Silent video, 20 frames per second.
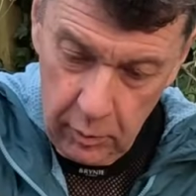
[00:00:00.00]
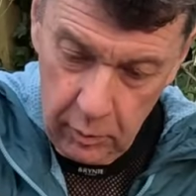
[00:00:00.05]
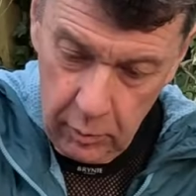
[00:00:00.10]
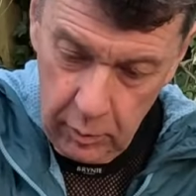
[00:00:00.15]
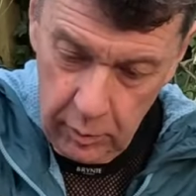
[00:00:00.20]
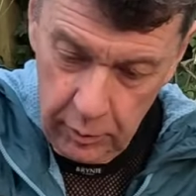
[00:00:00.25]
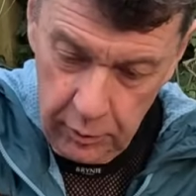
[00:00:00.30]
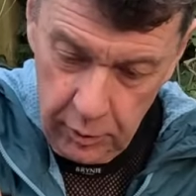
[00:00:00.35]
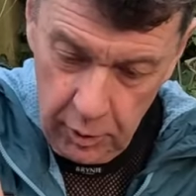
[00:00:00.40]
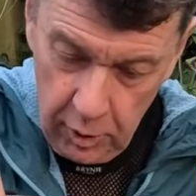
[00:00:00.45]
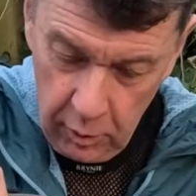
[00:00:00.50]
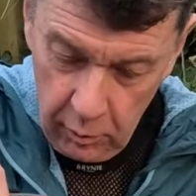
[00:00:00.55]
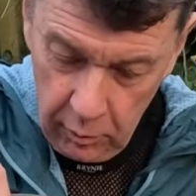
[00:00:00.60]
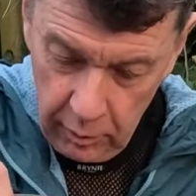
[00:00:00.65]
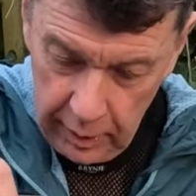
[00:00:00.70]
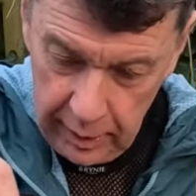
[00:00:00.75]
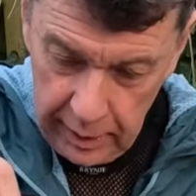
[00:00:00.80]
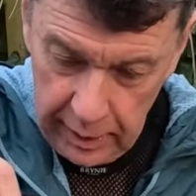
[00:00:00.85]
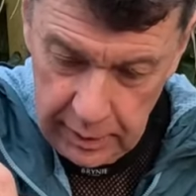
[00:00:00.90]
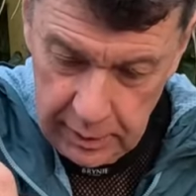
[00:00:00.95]
with no
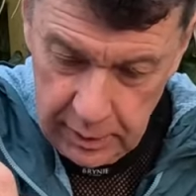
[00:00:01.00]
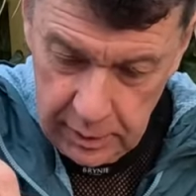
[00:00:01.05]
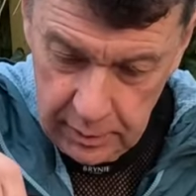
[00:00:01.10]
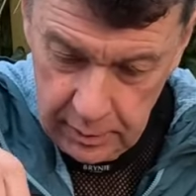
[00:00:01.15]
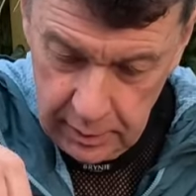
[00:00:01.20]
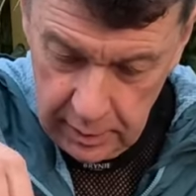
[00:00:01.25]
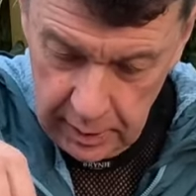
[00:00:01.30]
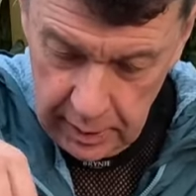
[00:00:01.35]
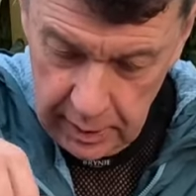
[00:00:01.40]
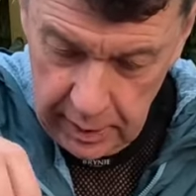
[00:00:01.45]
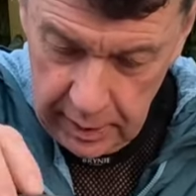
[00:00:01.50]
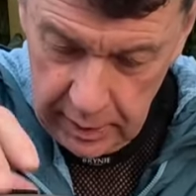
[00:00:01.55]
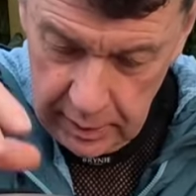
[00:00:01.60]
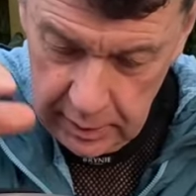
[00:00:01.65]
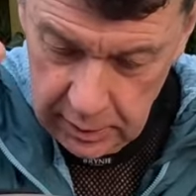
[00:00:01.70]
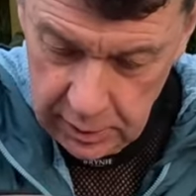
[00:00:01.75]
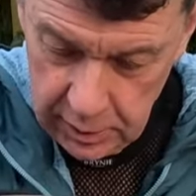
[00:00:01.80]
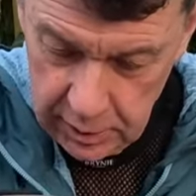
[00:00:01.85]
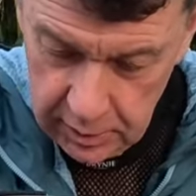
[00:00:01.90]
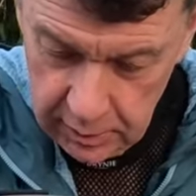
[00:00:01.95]
lid
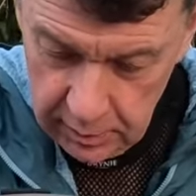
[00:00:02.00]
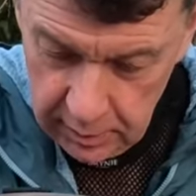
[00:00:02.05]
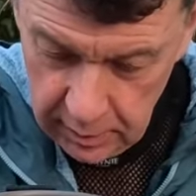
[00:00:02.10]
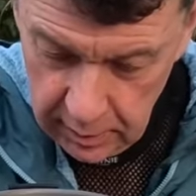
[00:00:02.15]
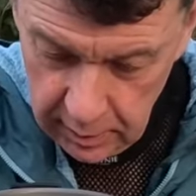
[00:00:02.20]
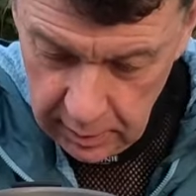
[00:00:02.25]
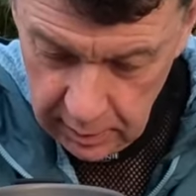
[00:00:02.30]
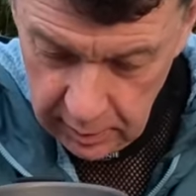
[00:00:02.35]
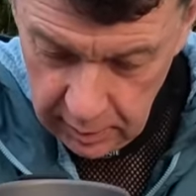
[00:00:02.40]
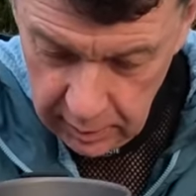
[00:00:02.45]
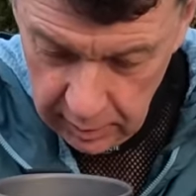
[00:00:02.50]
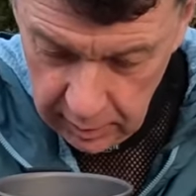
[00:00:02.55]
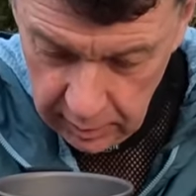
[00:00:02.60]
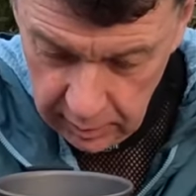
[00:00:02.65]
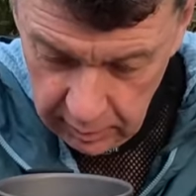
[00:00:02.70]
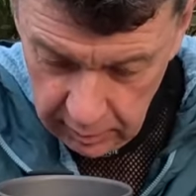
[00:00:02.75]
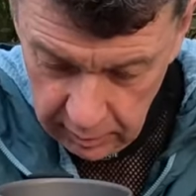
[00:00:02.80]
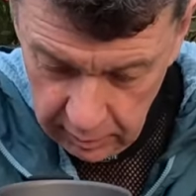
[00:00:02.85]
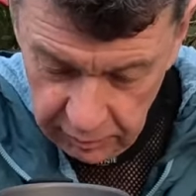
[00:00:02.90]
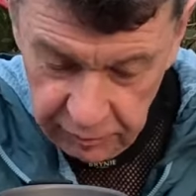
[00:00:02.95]
is
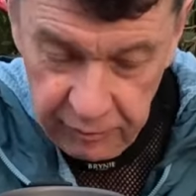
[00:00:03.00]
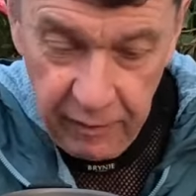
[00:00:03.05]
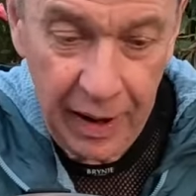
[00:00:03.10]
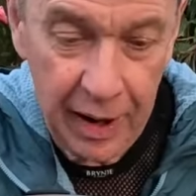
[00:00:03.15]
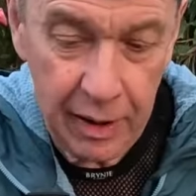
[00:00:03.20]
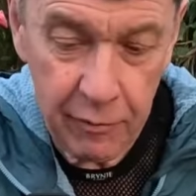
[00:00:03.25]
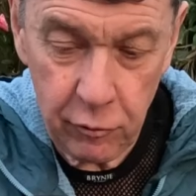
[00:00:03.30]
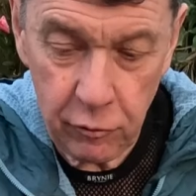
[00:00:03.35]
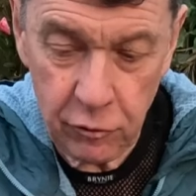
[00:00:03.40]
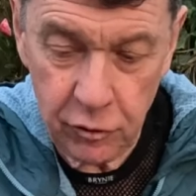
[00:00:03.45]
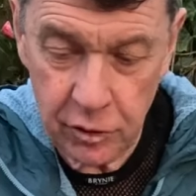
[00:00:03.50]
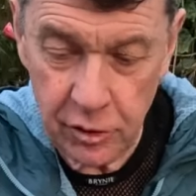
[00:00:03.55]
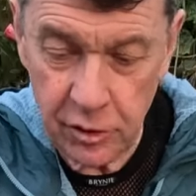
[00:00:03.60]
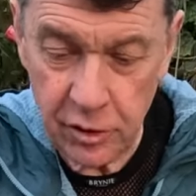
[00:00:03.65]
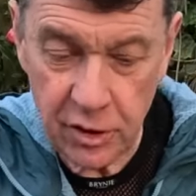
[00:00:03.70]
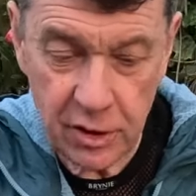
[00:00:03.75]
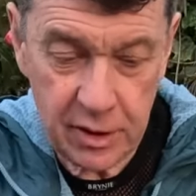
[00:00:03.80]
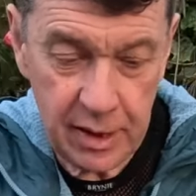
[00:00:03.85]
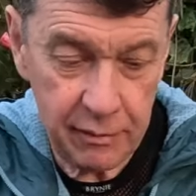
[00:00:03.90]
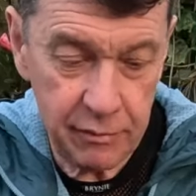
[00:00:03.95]

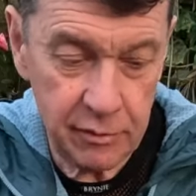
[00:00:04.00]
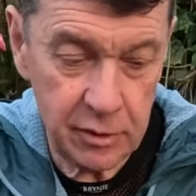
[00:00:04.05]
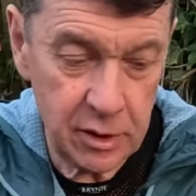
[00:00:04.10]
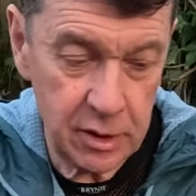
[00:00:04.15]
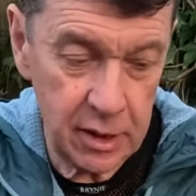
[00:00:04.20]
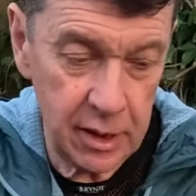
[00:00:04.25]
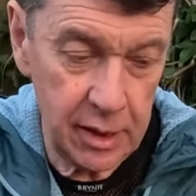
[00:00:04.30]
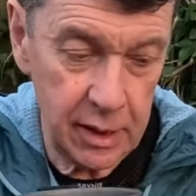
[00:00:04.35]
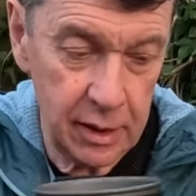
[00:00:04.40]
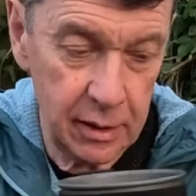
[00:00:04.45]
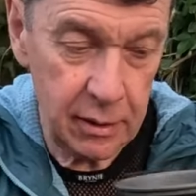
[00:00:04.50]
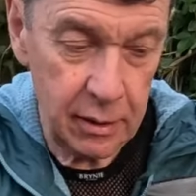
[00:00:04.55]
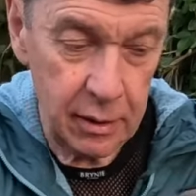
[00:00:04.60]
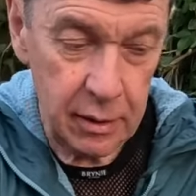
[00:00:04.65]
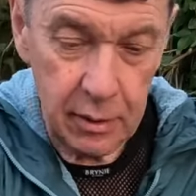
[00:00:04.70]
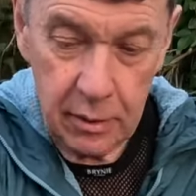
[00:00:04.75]
517.